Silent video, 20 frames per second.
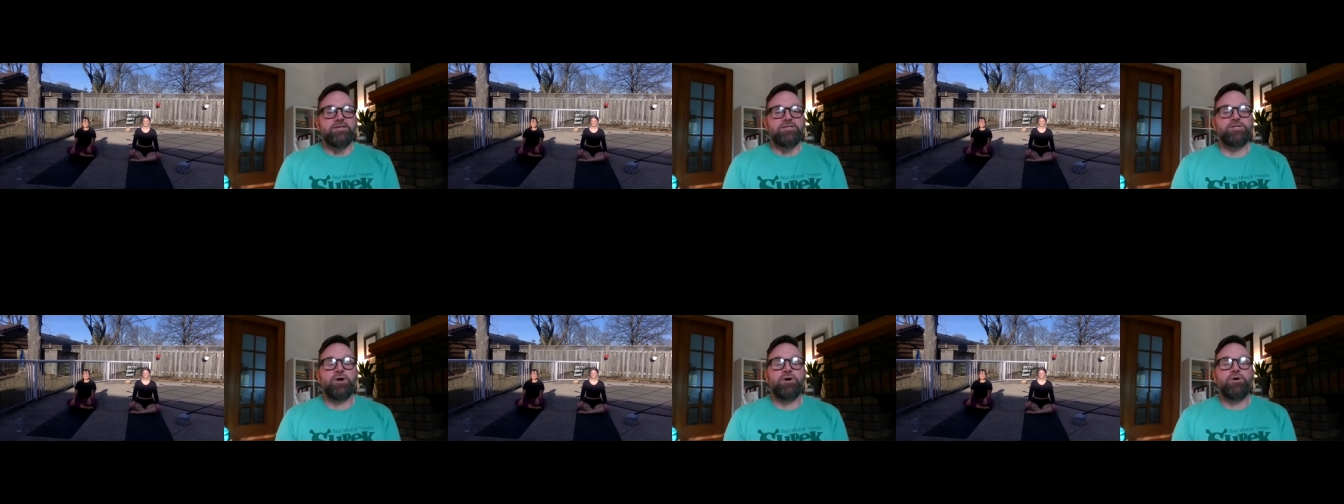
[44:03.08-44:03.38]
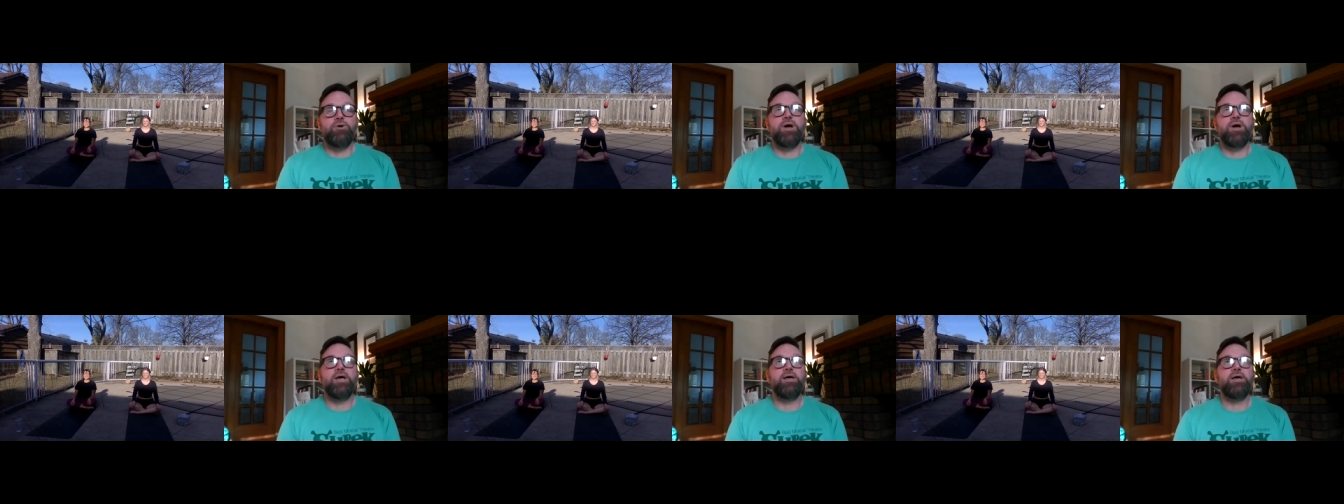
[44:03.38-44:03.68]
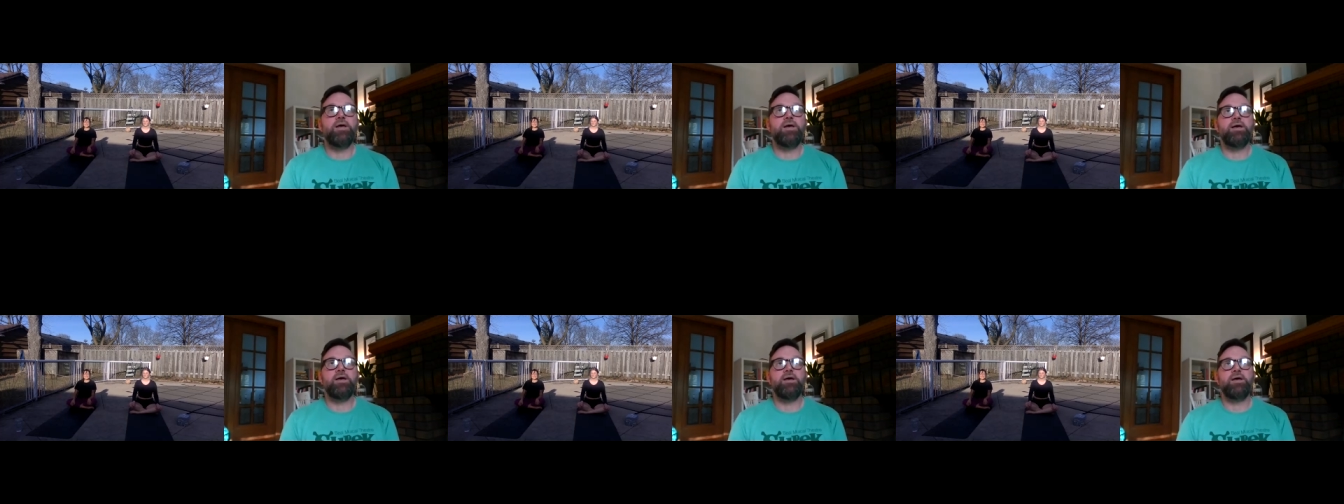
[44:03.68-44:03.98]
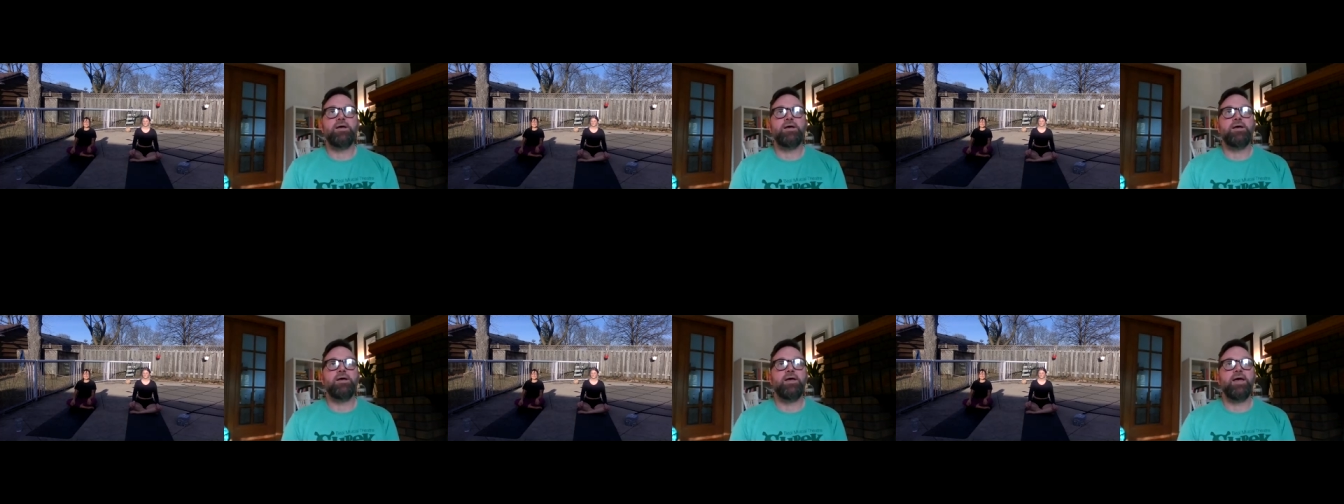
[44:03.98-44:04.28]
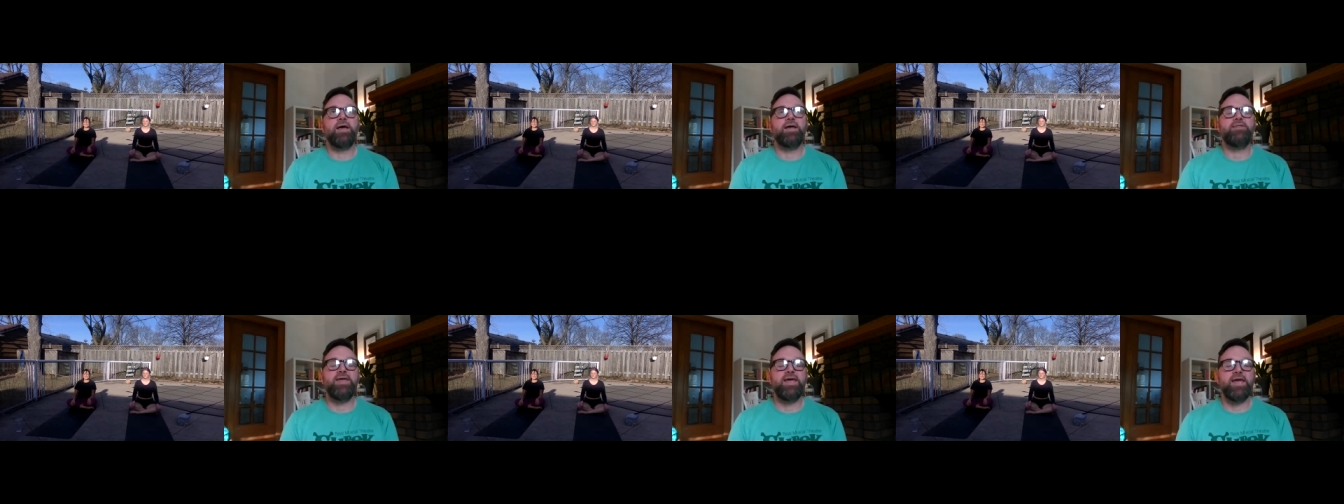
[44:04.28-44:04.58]
So
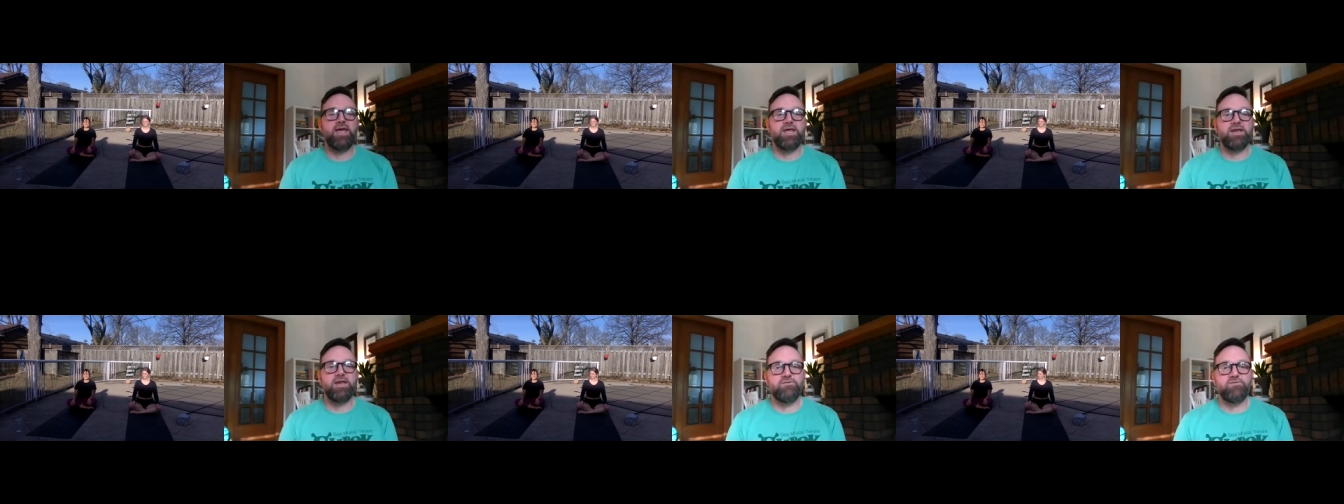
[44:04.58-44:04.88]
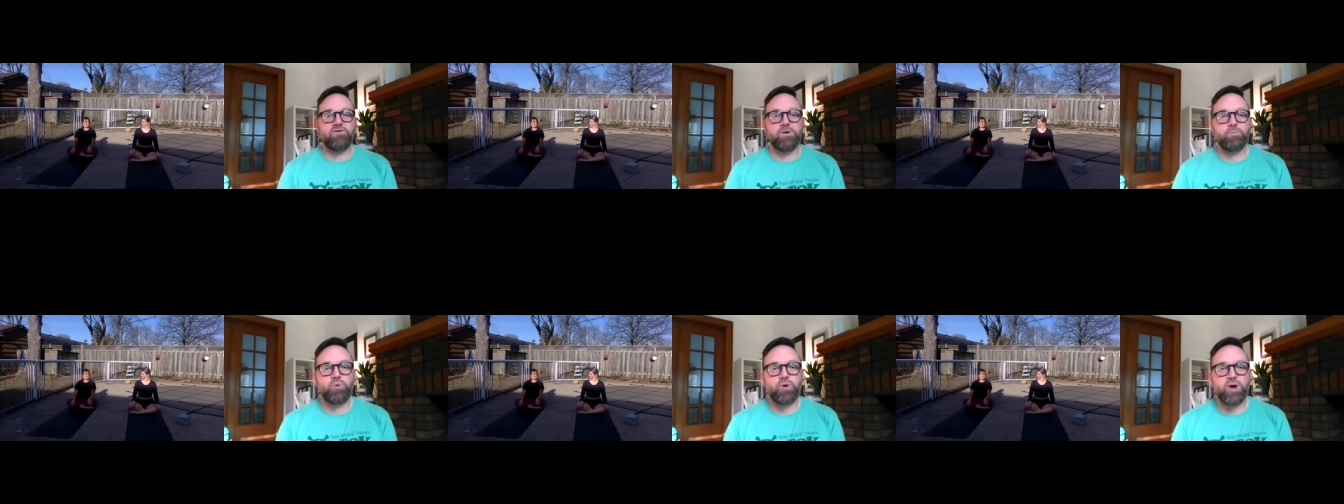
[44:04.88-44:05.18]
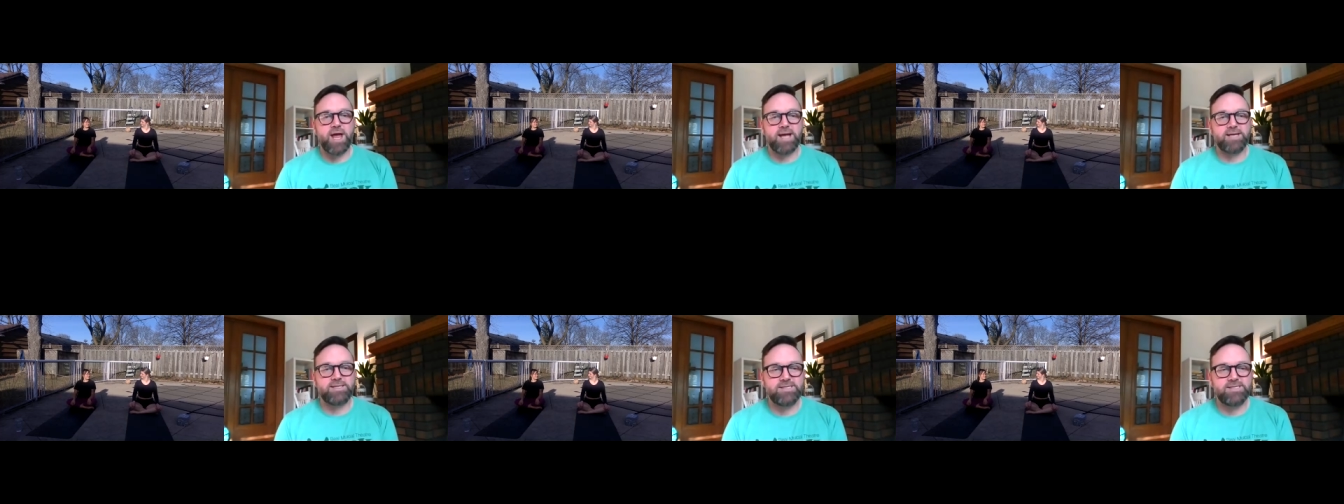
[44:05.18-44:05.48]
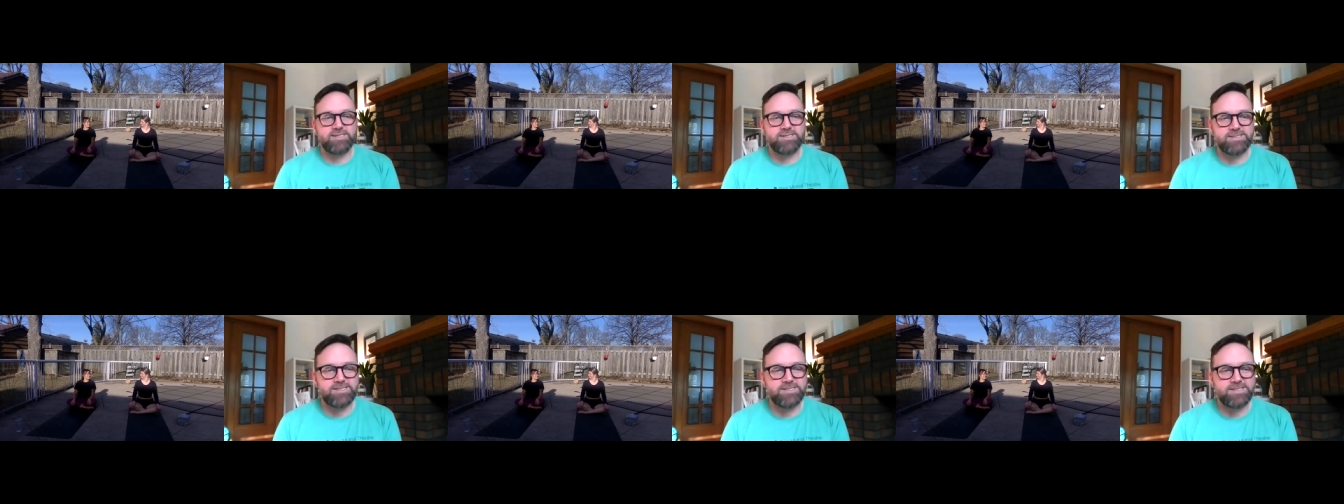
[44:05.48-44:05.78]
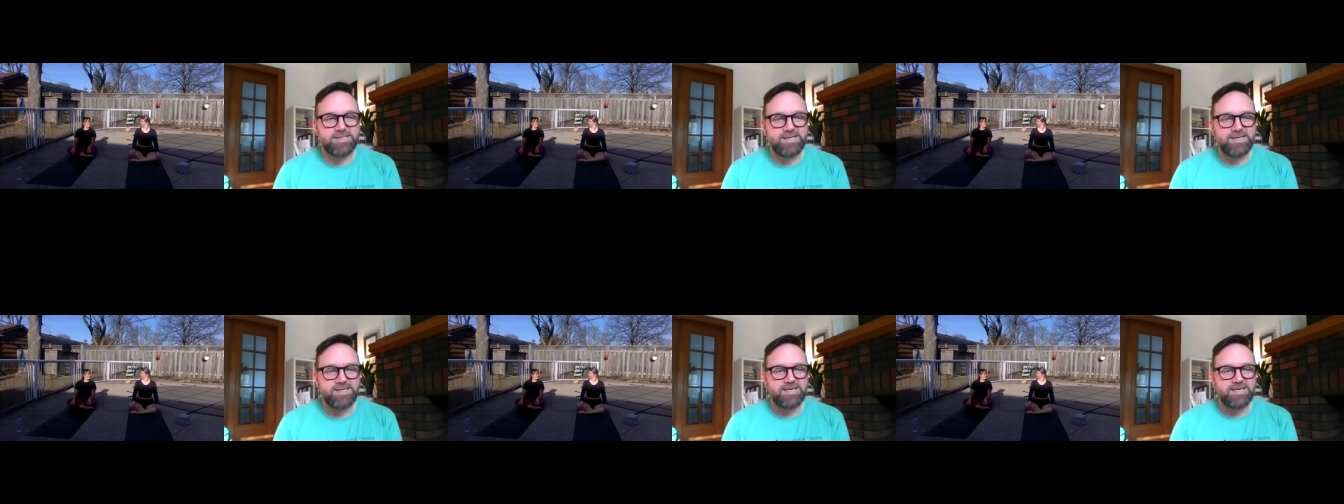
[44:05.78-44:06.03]
at the end of our practice,